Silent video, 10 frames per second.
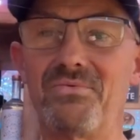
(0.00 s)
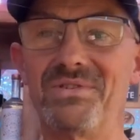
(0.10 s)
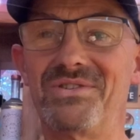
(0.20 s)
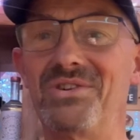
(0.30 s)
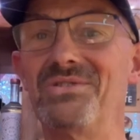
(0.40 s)

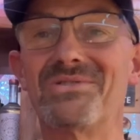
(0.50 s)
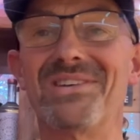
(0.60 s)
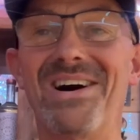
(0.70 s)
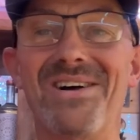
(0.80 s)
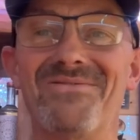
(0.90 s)
She doesn't
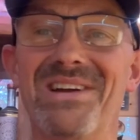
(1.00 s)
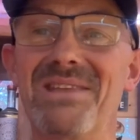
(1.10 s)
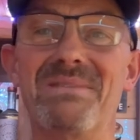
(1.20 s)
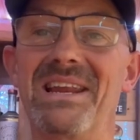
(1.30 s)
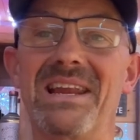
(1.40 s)
like really
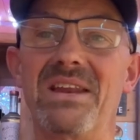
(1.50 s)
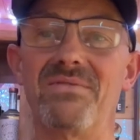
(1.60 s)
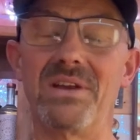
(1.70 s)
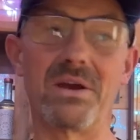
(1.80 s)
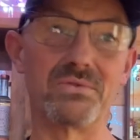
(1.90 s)
being in any
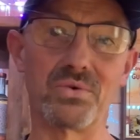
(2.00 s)
videos.